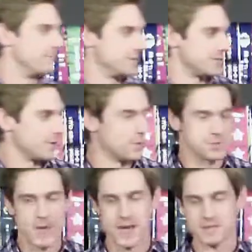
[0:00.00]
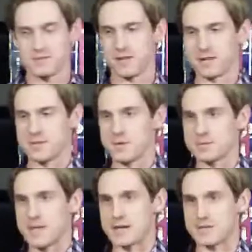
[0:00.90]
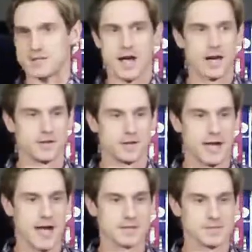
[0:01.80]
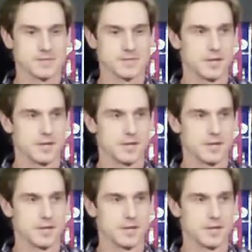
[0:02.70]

Mr. Toastmaster, fellow Toastmasters, honored guests,